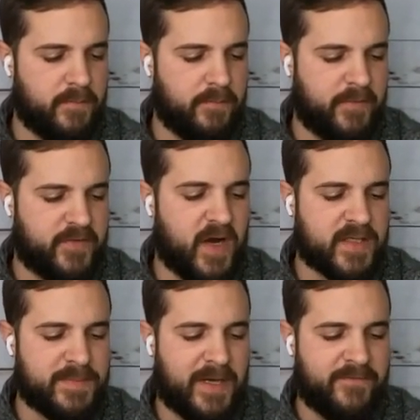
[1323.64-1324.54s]
we
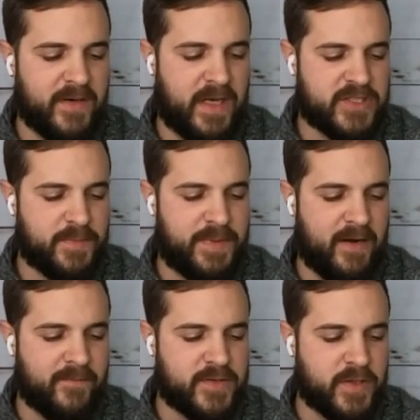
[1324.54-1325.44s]
talked about financial
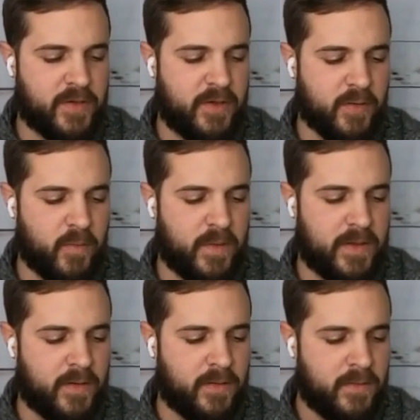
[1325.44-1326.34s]
power of attorney, your
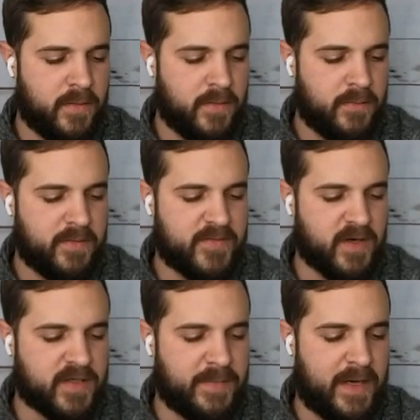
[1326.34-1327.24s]
will. We
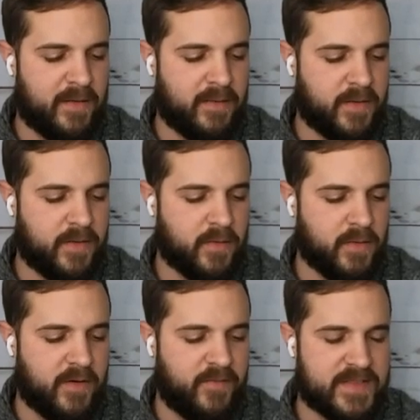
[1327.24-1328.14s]
talked about your
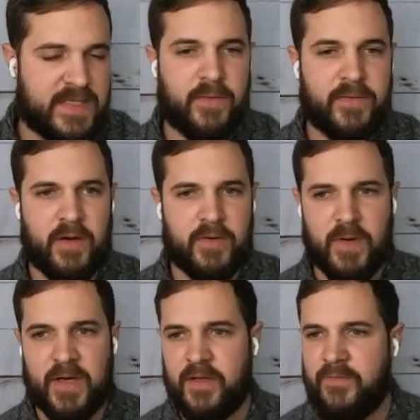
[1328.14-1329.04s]
advanced healthcare
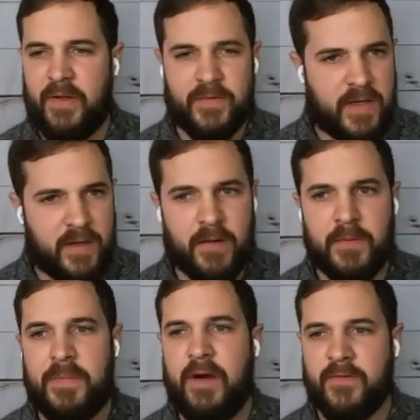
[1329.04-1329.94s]
directive,
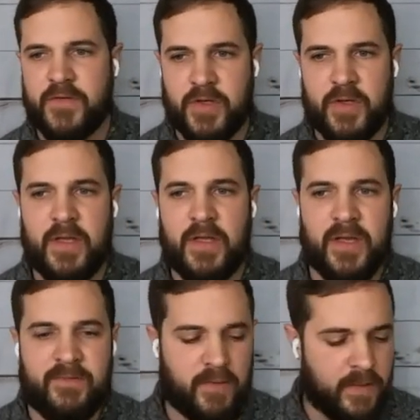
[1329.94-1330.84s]
healthcare power of attorney, and
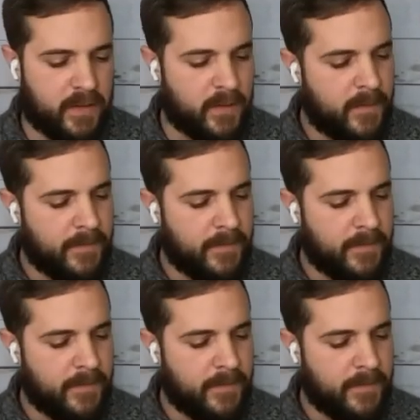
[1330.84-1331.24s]
living will.